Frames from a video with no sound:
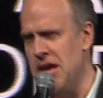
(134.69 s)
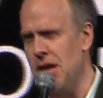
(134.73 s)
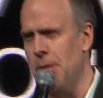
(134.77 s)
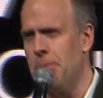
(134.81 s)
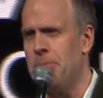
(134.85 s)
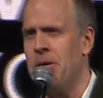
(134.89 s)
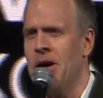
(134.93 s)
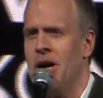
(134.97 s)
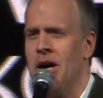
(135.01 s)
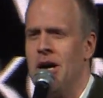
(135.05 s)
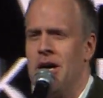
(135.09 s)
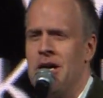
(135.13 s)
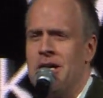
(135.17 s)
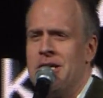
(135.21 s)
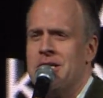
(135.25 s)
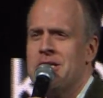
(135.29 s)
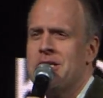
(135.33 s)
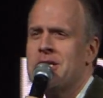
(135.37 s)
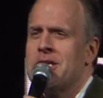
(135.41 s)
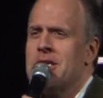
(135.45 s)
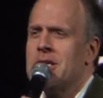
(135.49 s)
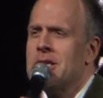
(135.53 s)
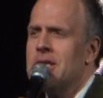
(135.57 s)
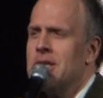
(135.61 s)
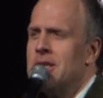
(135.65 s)
a
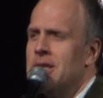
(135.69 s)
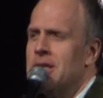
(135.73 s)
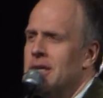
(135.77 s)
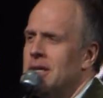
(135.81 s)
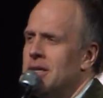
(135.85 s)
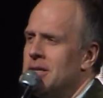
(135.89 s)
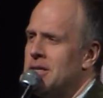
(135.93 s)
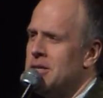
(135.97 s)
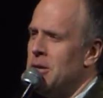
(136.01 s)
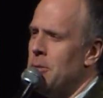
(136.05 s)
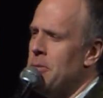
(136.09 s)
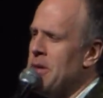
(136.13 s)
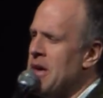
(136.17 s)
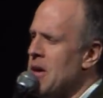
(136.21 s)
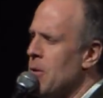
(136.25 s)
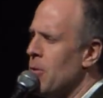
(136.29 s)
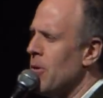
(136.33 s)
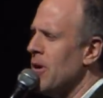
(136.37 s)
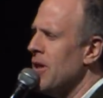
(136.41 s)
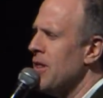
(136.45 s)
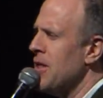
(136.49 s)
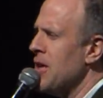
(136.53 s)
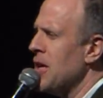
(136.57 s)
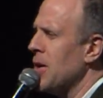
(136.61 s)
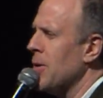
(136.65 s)
part, to be
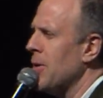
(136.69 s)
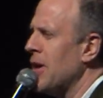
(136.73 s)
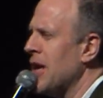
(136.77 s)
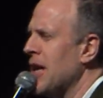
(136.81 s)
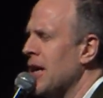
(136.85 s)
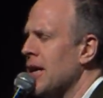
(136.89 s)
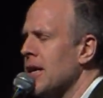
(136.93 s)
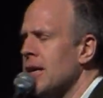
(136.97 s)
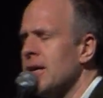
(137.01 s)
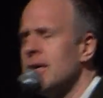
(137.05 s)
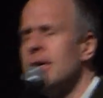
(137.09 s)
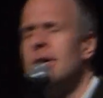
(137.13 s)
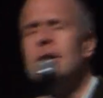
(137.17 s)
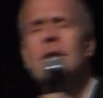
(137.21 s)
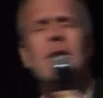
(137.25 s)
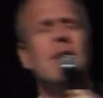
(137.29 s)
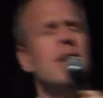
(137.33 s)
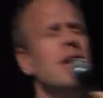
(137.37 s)
with you here.